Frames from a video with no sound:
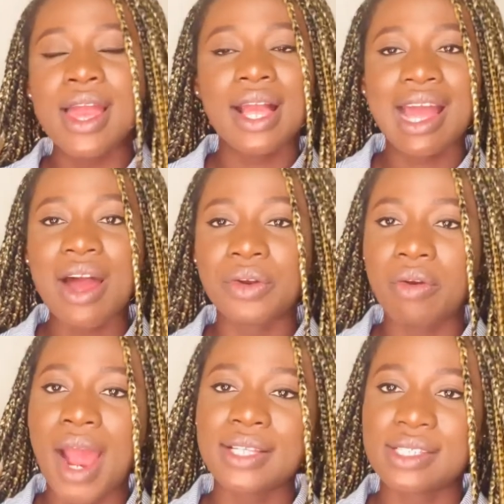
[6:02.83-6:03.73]

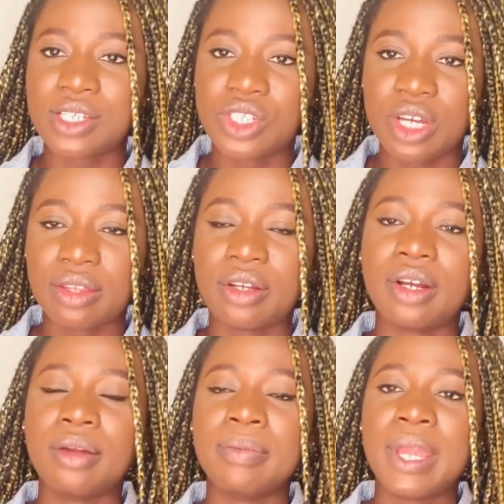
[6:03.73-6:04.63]
counteract each
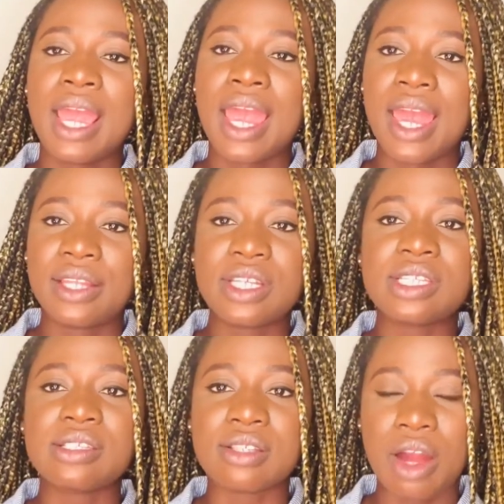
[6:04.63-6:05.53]
other, and this
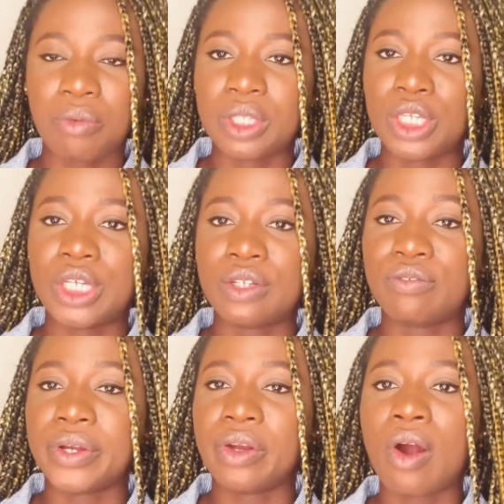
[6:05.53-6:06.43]
is not really good
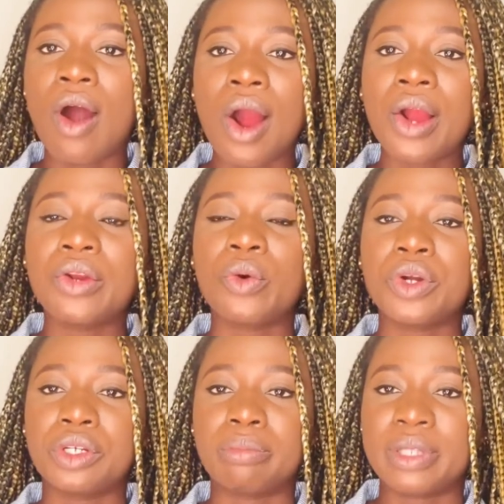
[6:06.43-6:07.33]
for your heart or
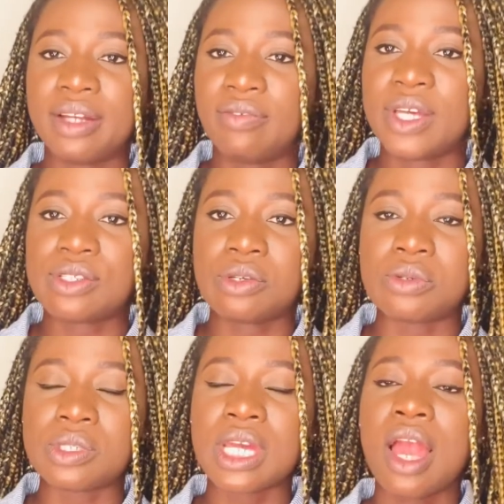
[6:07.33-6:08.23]
your blood
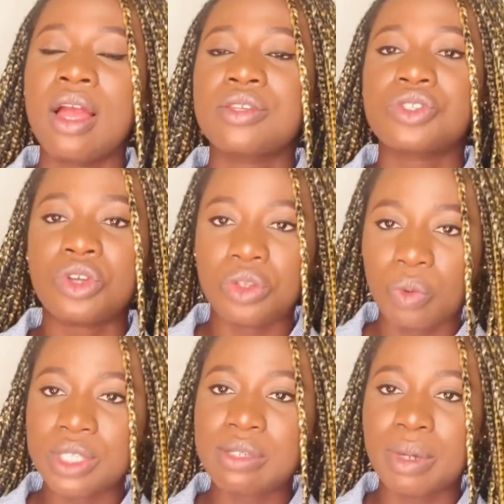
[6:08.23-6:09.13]
vessels. So you
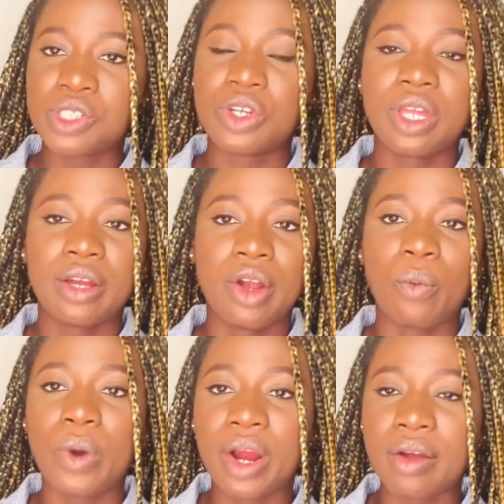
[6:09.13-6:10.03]
want to make sure that you're
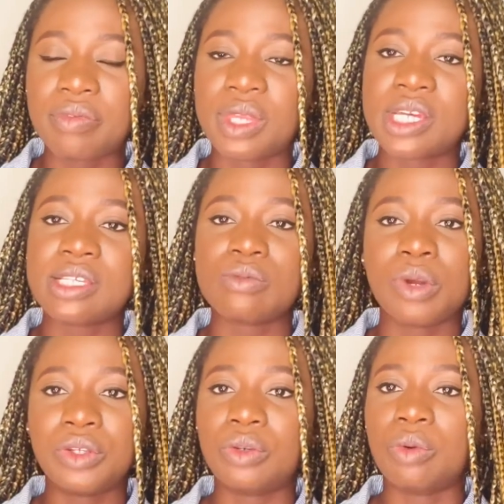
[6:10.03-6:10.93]
aware of this.
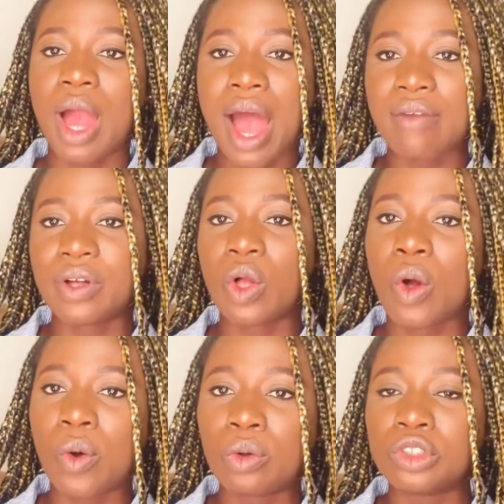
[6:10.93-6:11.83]
When you have a
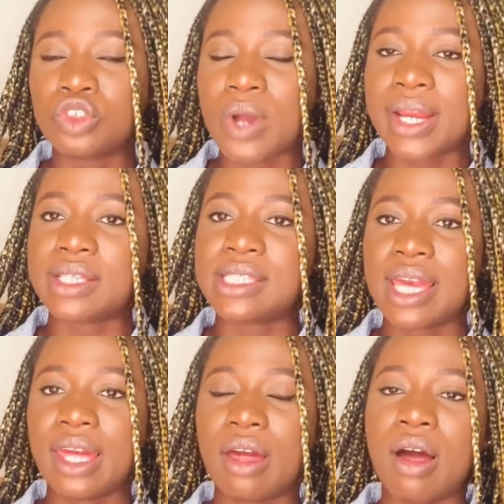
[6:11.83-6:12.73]
cold, try to
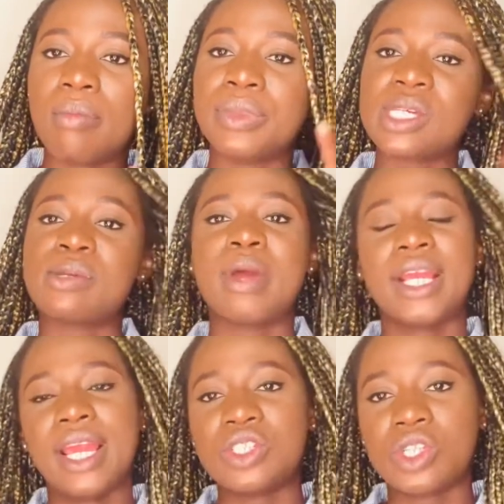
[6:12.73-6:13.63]
take there's a
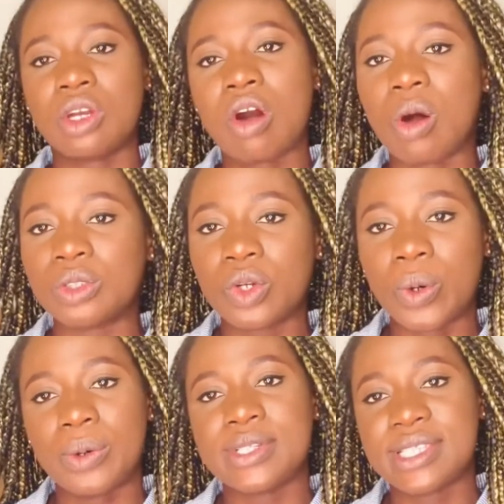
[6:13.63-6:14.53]
medication called
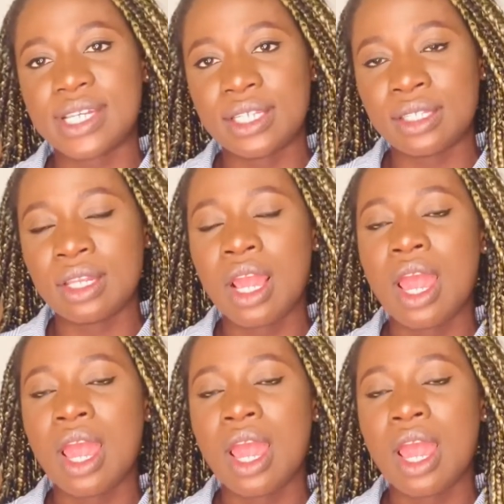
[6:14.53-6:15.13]
Coricidin,